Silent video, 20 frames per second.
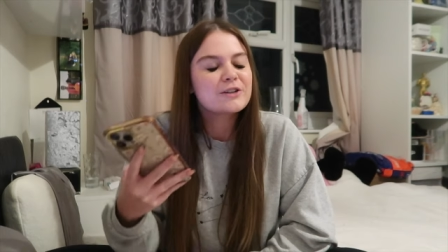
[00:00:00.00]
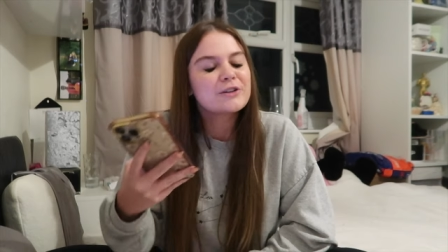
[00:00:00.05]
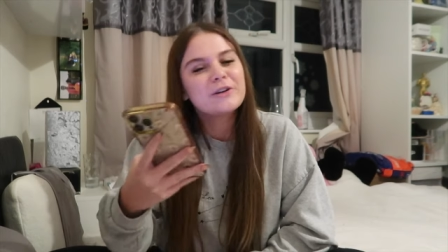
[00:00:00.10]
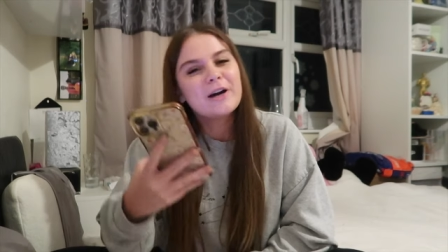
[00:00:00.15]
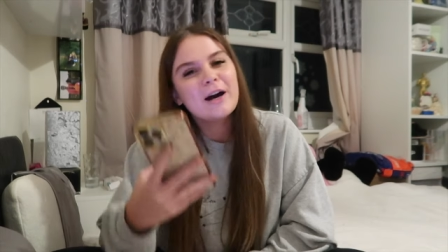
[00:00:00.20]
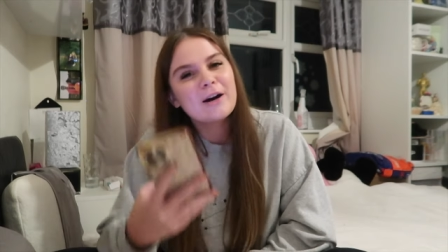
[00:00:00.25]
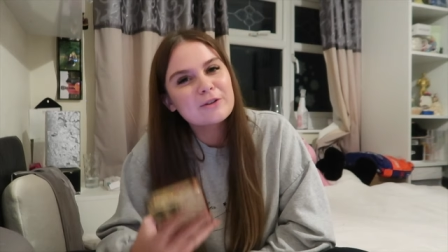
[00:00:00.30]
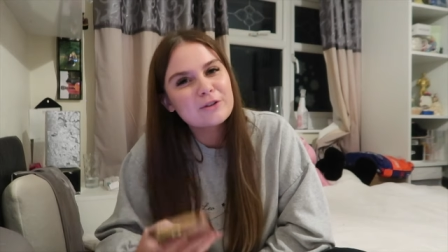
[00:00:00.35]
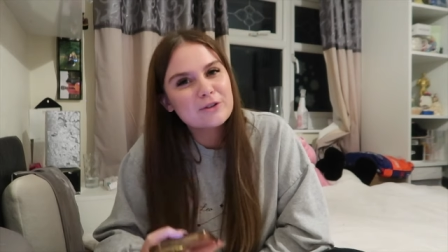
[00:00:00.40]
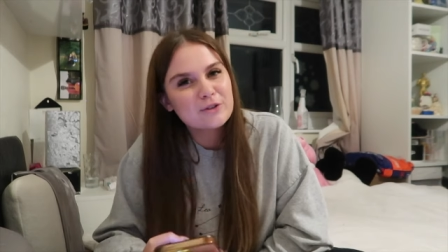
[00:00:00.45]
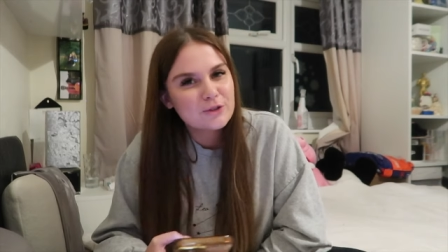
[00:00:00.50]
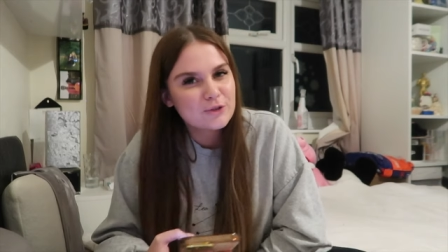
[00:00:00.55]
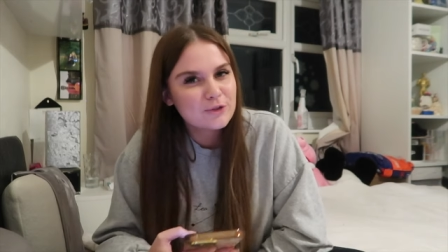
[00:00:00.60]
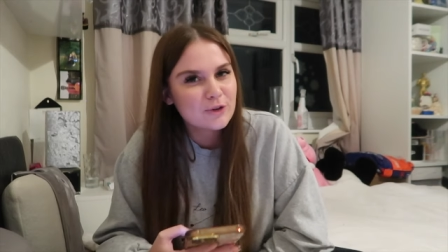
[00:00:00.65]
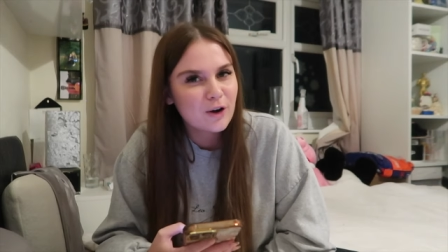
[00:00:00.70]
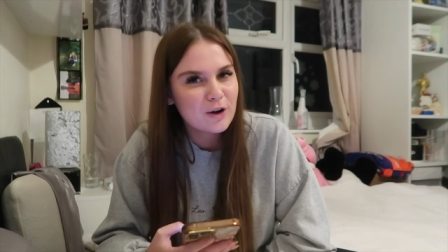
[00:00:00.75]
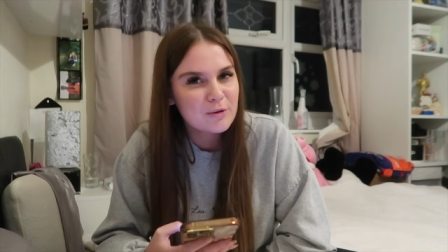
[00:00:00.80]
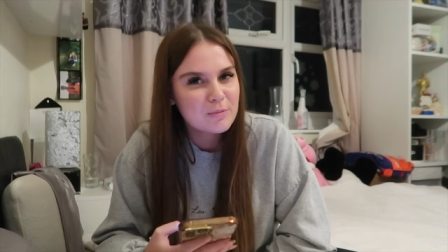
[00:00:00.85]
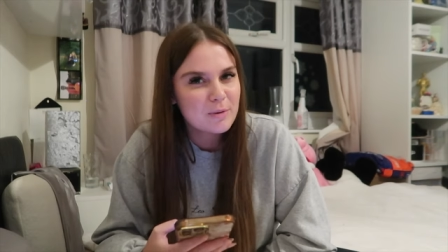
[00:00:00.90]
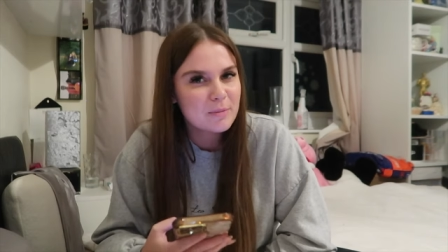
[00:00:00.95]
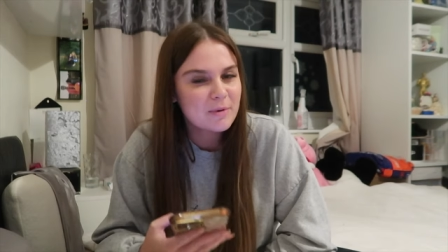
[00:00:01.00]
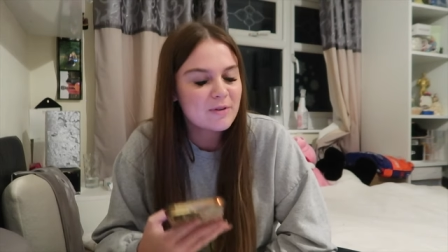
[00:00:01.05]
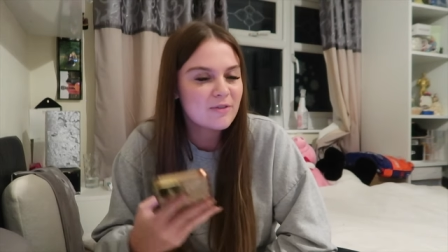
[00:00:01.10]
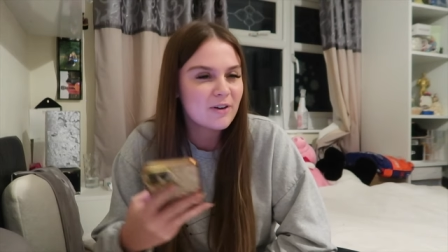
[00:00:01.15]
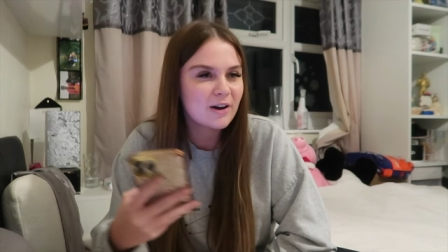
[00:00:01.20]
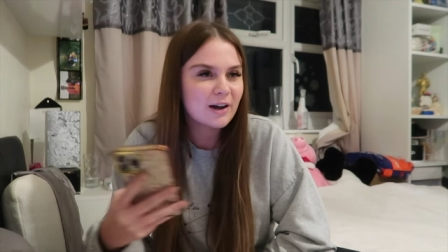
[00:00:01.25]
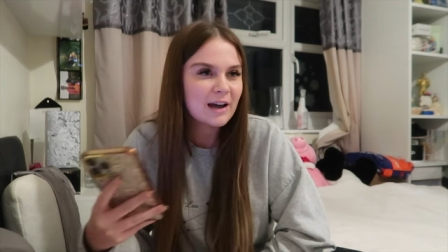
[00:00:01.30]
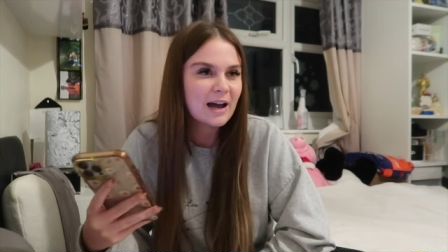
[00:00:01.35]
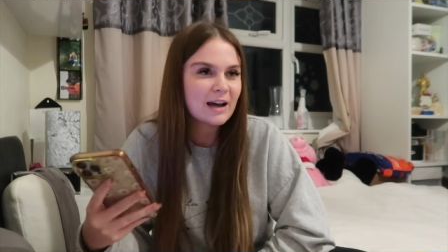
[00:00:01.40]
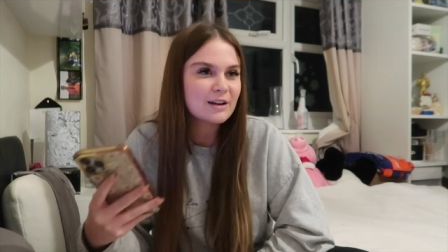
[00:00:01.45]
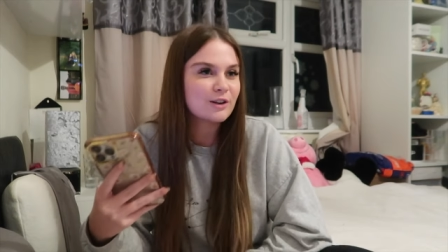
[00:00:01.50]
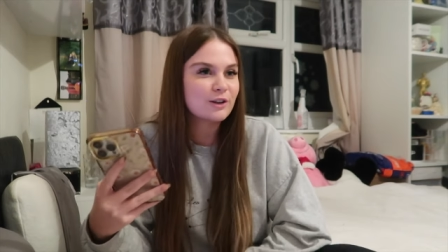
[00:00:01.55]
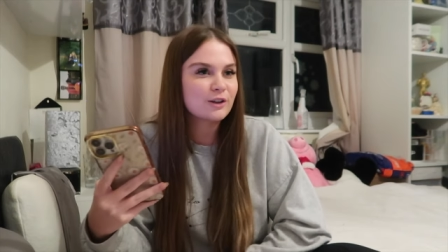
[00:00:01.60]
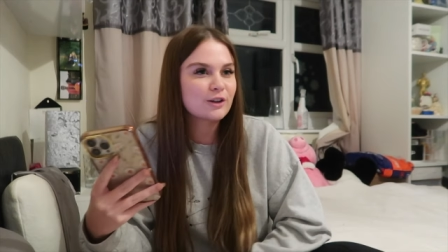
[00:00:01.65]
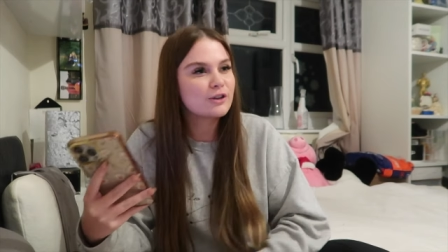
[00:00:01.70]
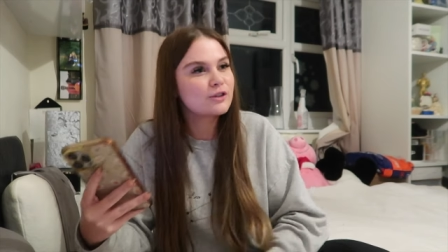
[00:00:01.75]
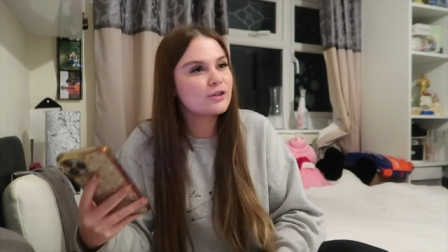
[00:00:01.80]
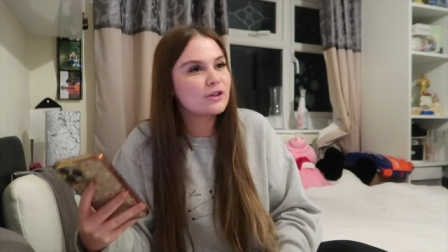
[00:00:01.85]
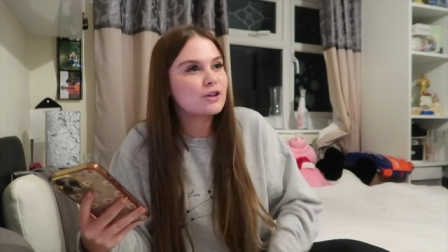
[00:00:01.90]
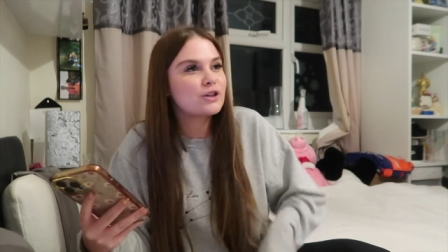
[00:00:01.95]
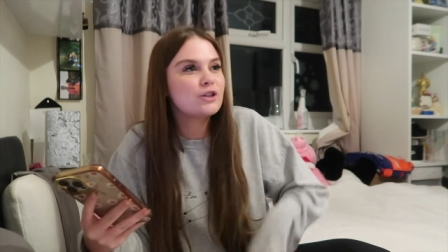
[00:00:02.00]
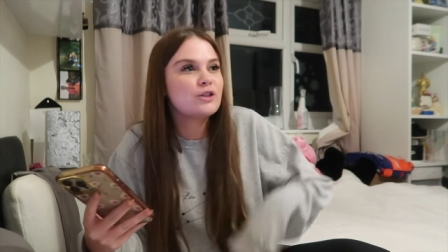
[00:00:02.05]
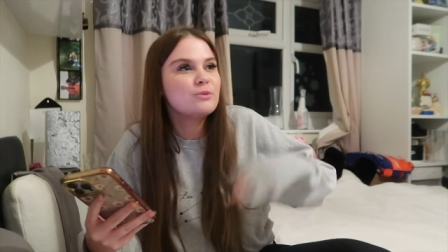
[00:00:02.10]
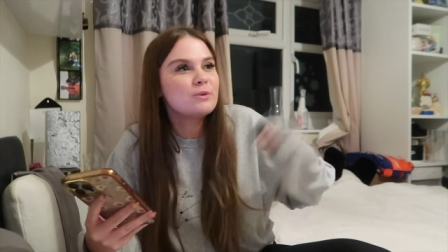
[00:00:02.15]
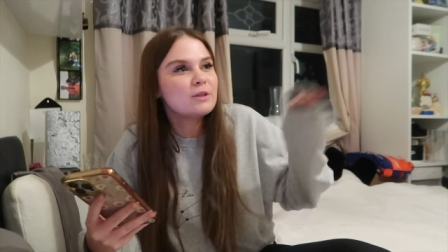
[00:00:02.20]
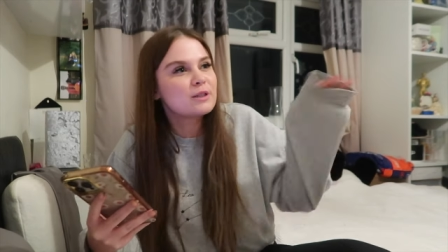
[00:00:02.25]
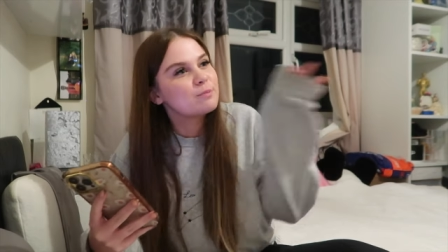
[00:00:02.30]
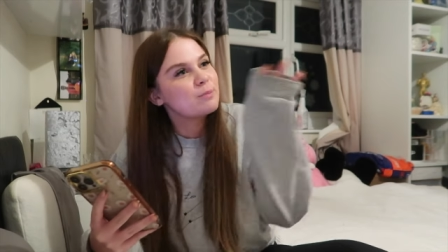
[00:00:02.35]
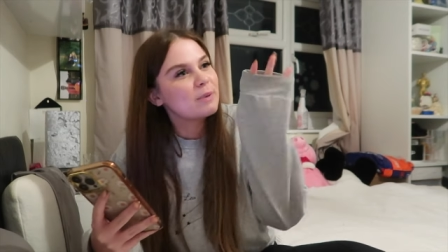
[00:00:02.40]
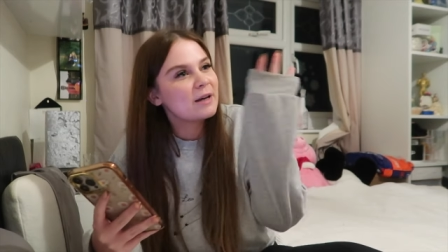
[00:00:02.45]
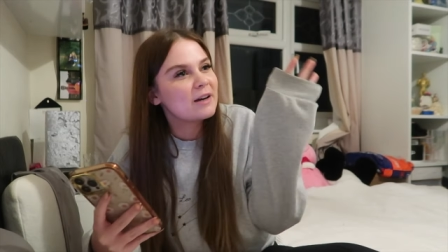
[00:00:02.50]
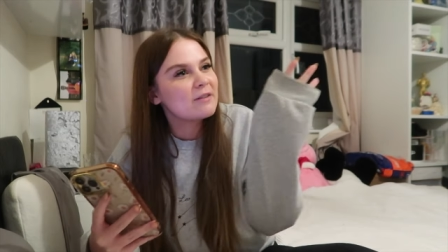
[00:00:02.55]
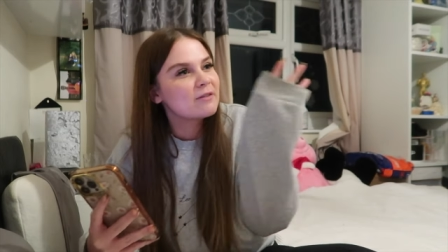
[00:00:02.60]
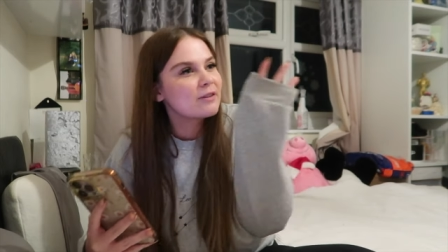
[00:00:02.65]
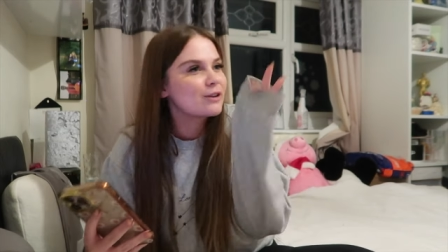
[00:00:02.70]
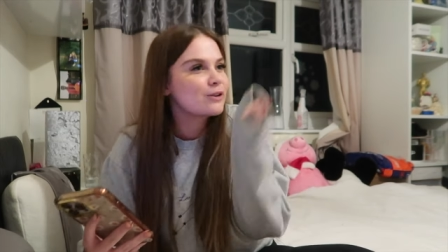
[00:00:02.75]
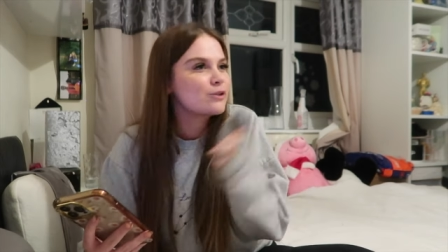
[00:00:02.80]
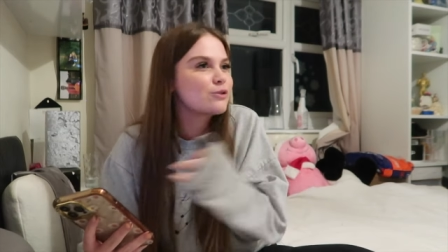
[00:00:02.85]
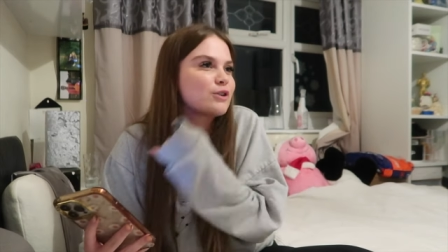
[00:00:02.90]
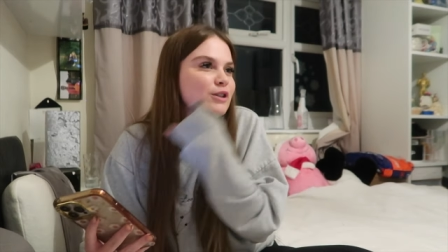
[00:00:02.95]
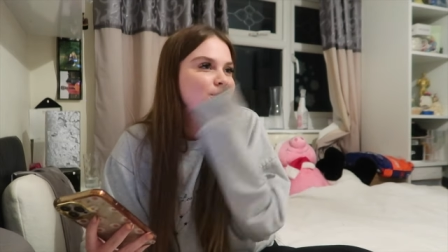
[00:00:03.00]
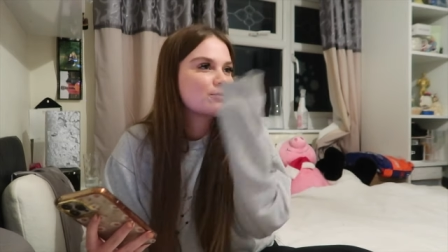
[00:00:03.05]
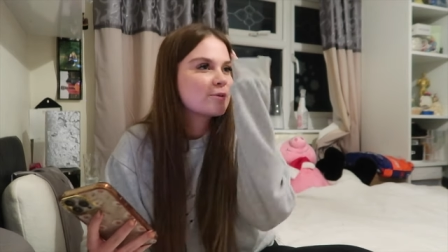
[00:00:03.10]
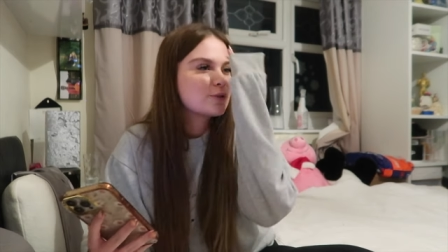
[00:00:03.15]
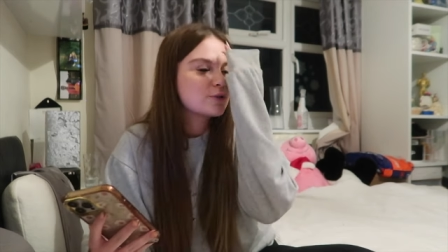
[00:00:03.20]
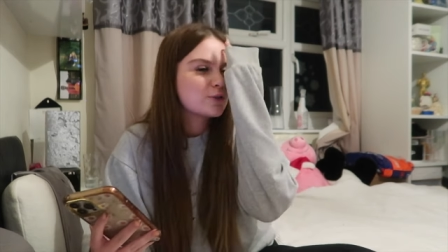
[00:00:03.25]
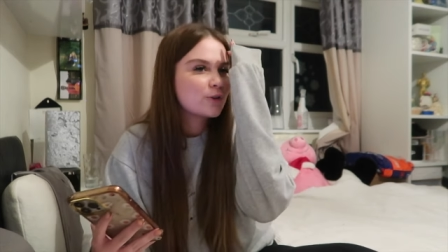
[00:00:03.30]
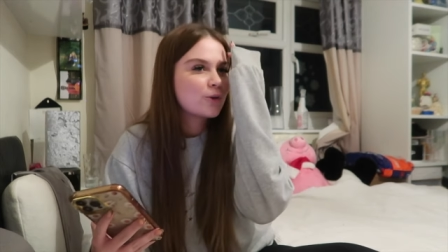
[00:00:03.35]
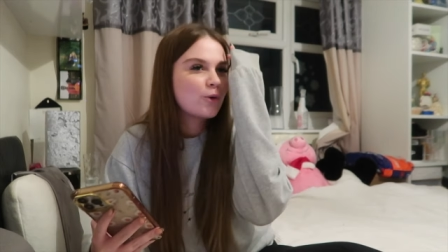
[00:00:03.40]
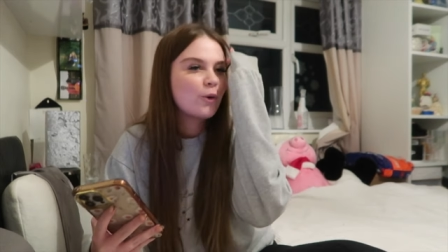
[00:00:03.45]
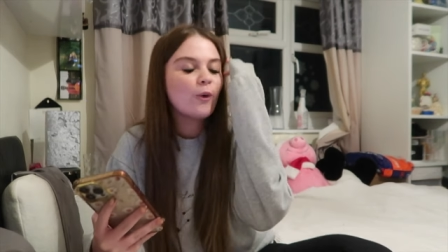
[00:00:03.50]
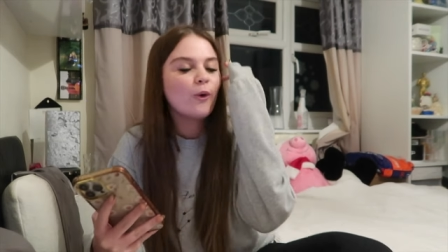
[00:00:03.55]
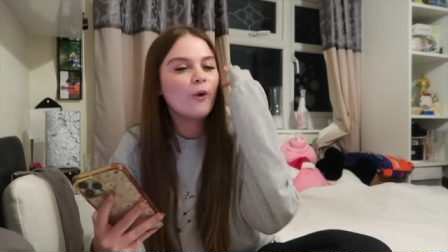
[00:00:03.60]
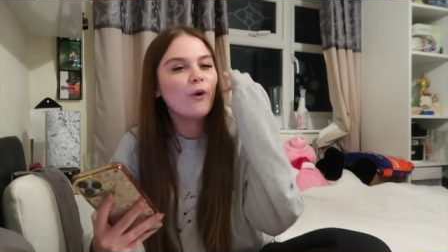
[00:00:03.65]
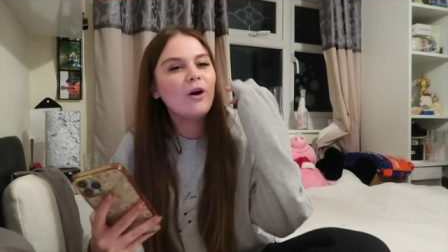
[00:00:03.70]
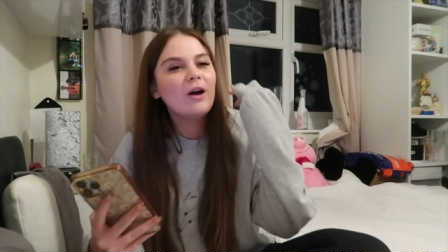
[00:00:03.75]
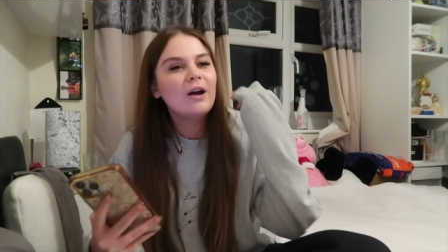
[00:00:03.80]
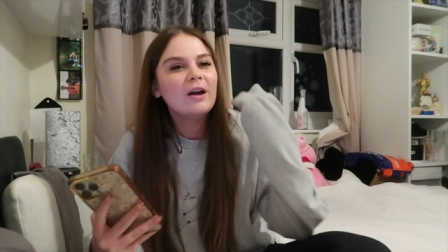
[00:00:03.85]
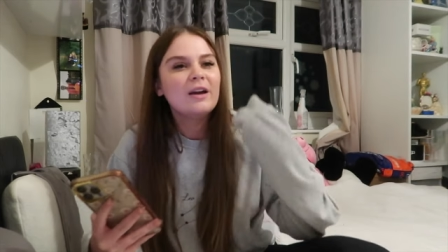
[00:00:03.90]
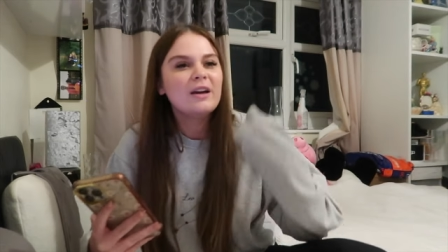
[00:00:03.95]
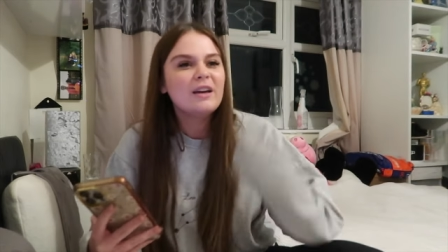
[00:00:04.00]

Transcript: I don't know how to describe it, but if I had like a, the cutest bit of like Christmas decor,